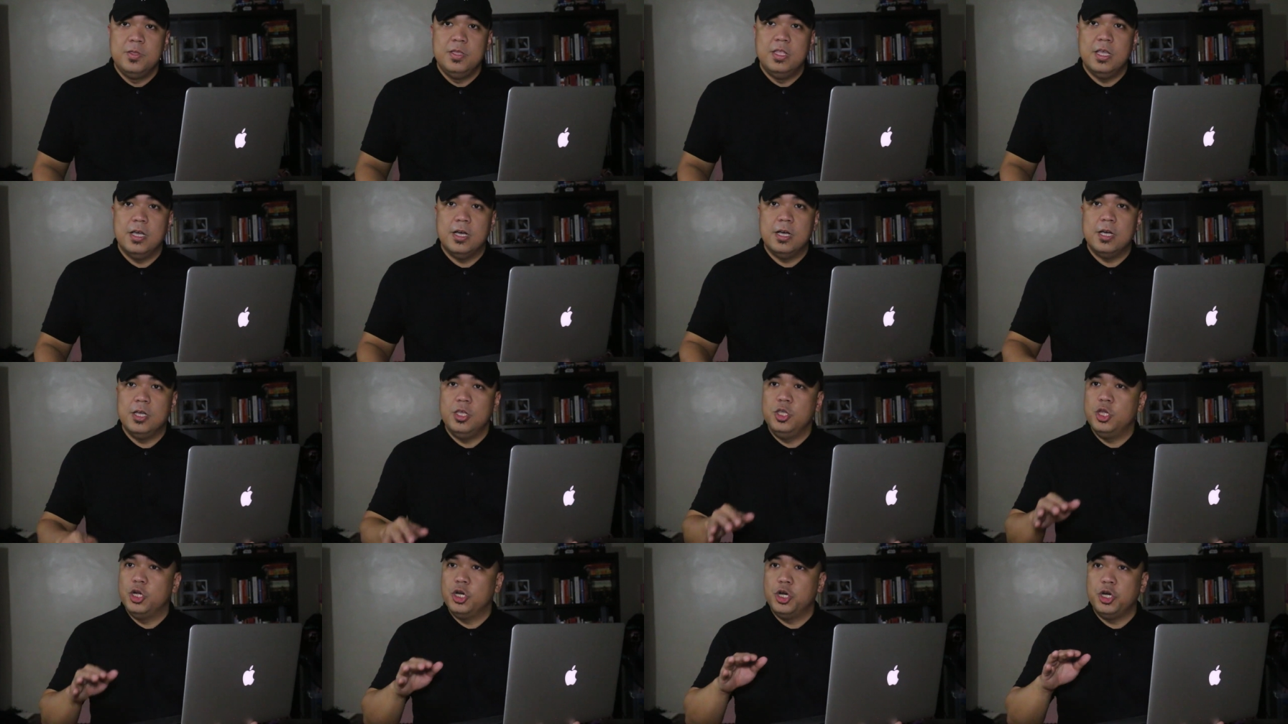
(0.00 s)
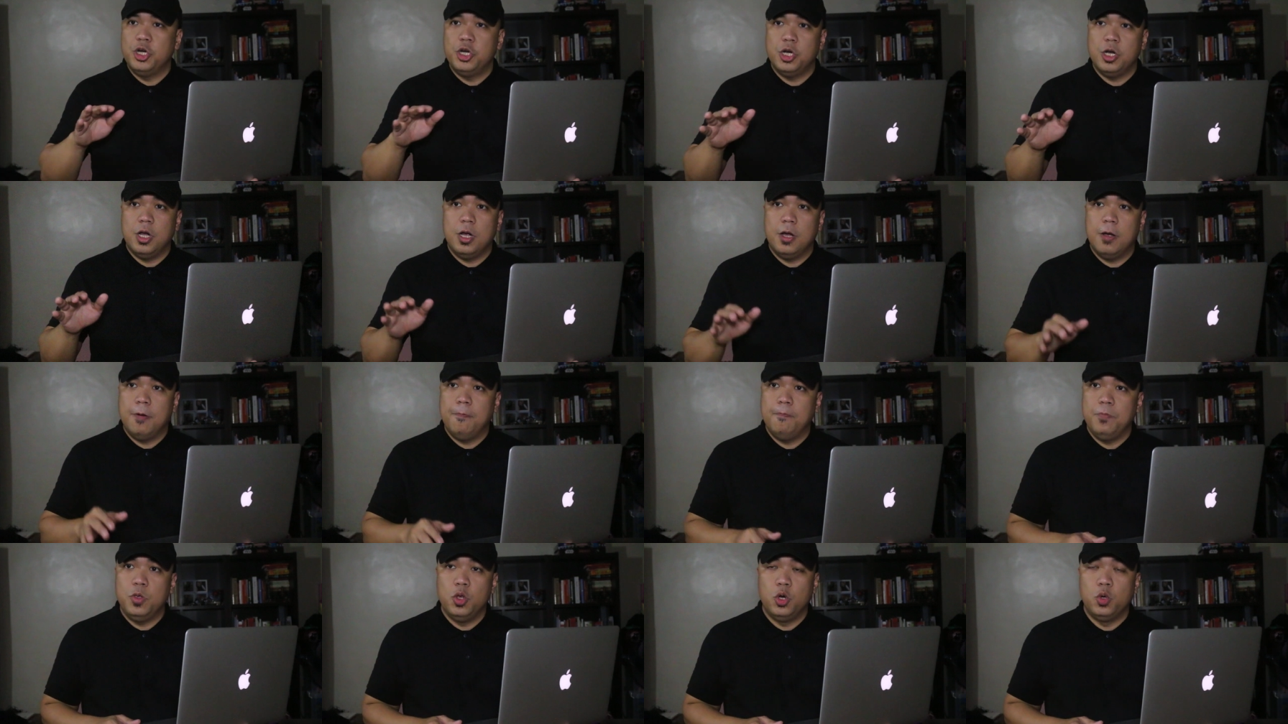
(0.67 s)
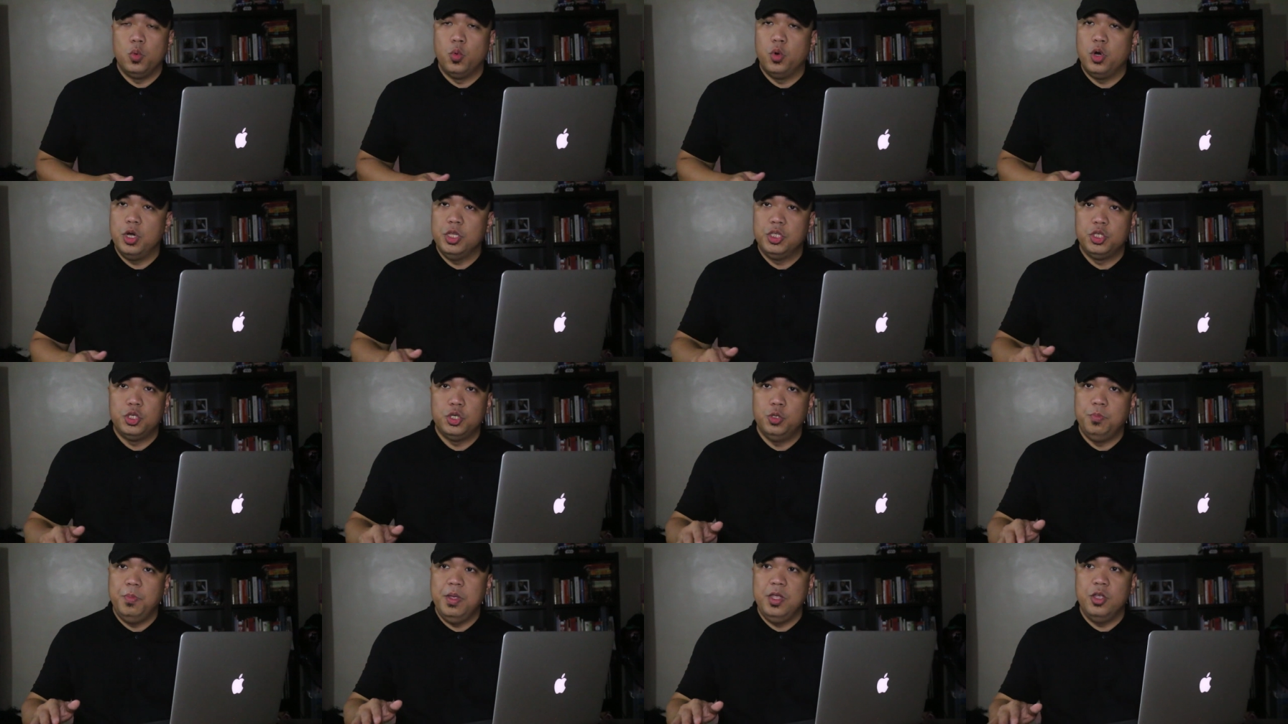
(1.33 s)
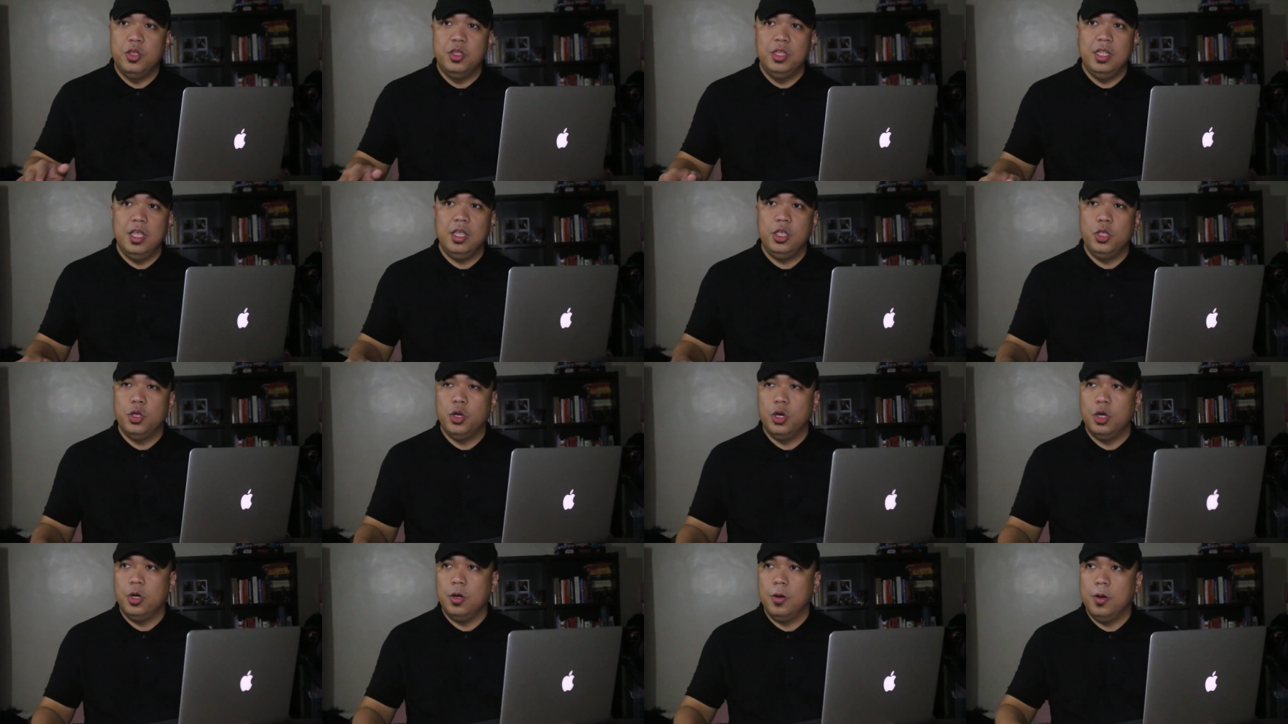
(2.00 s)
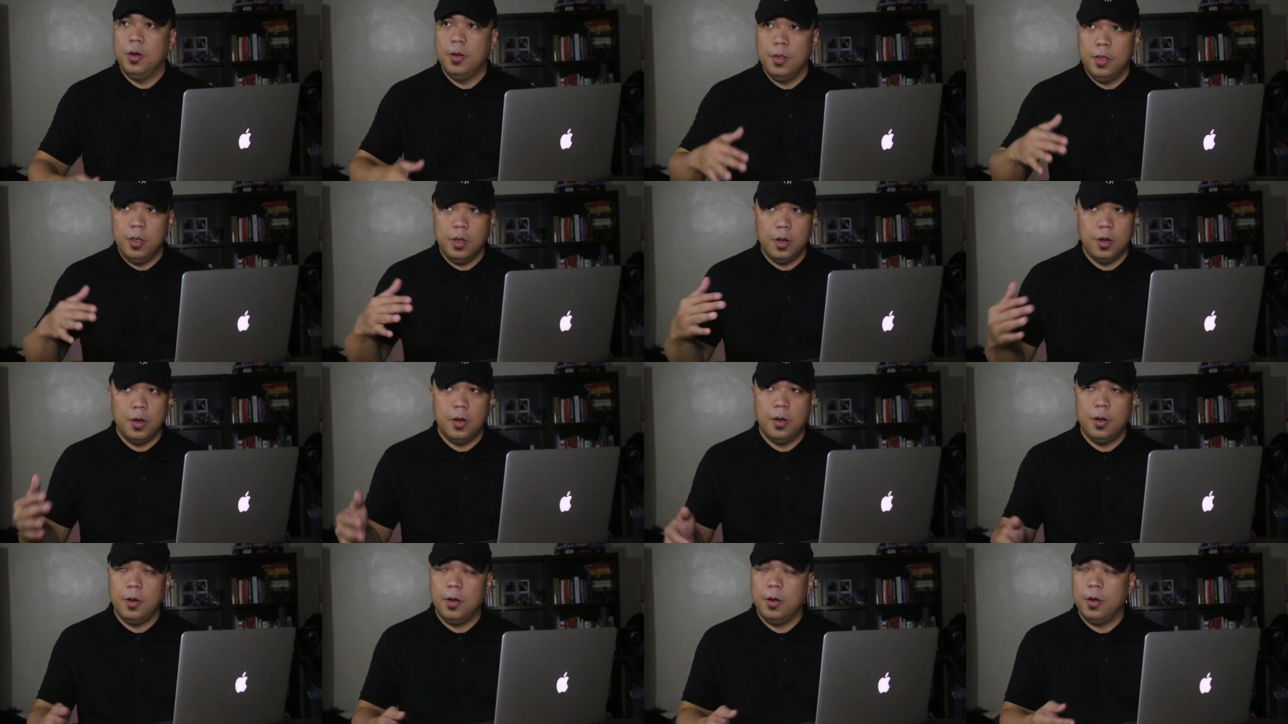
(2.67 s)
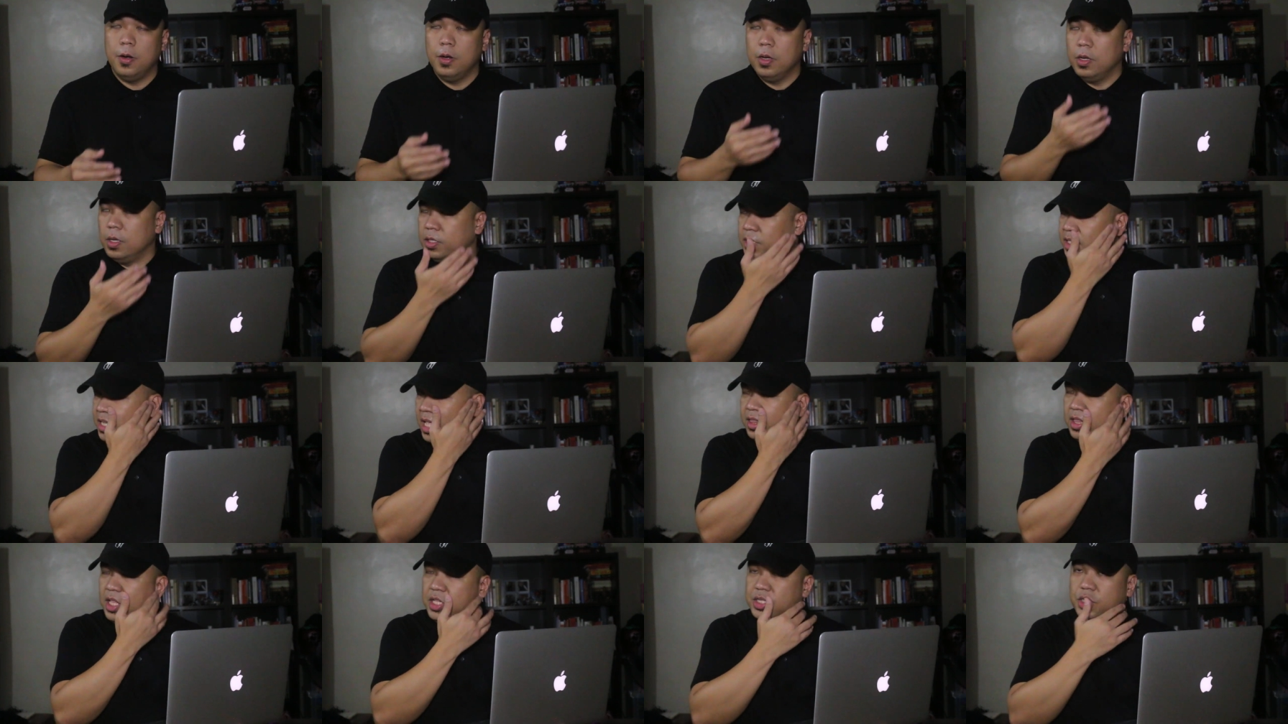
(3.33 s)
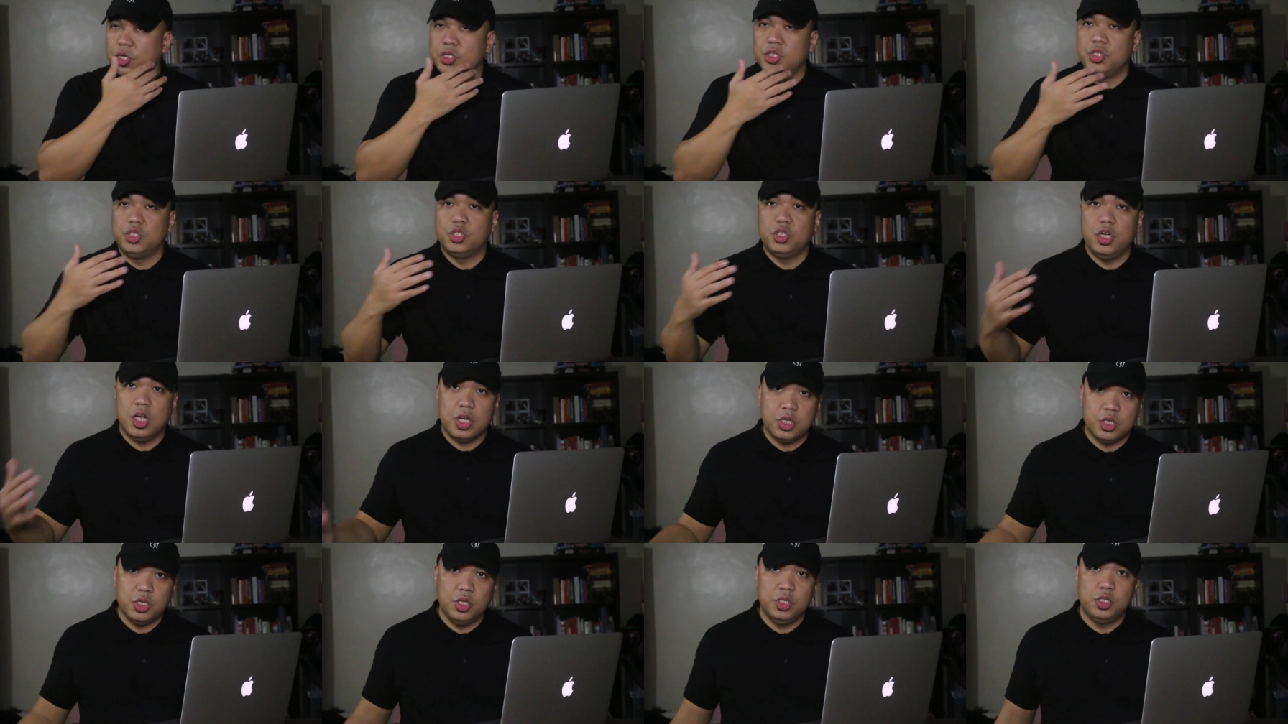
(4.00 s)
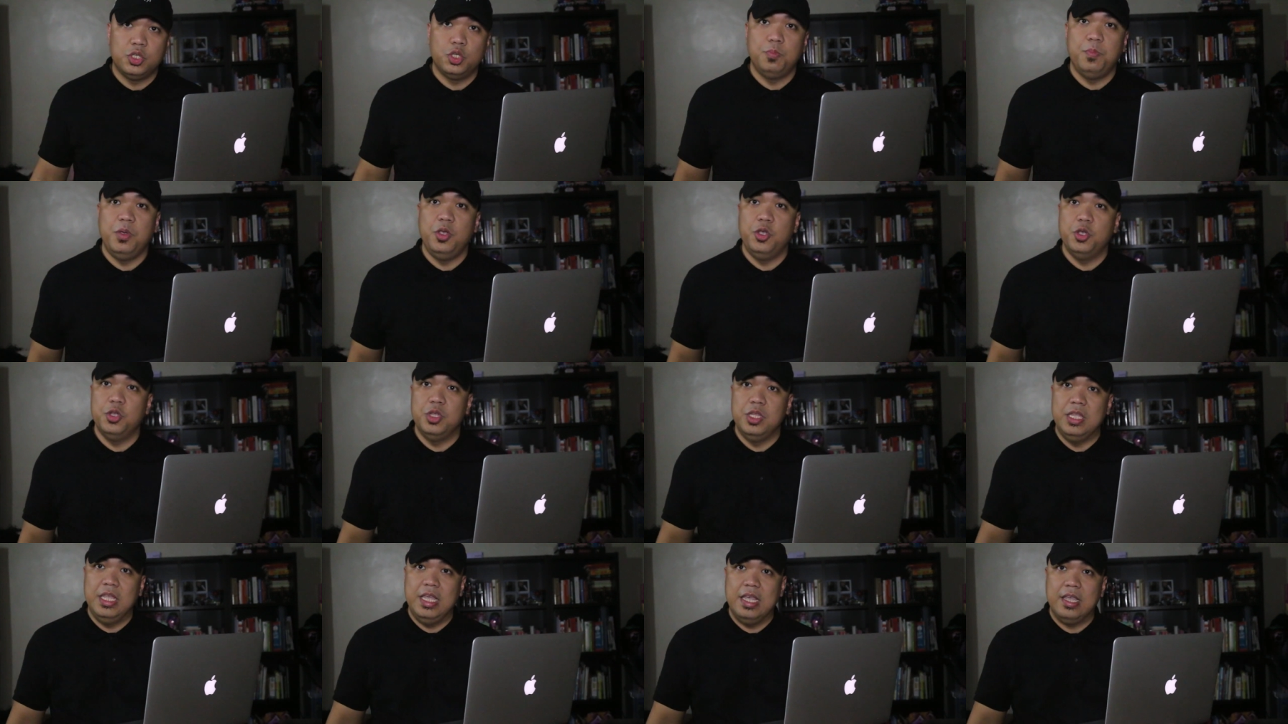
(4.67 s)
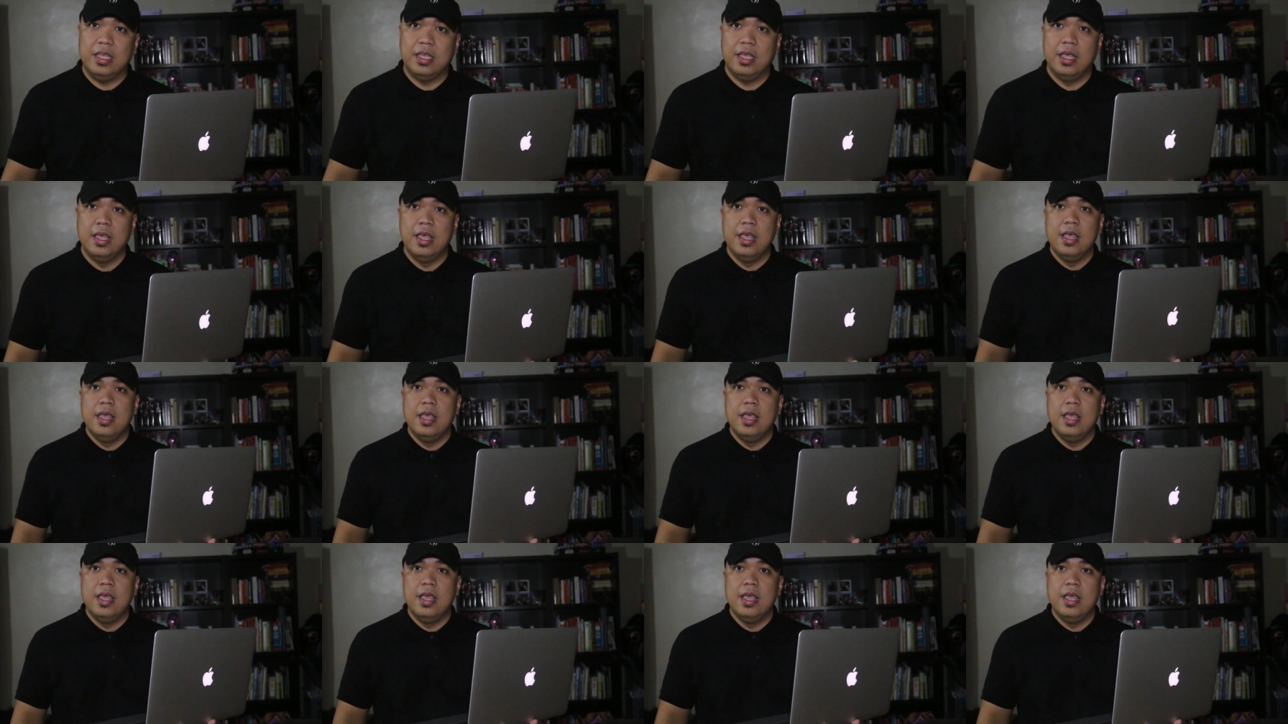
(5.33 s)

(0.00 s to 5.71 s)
Your words should be unique. Your sentence constructions should be unique.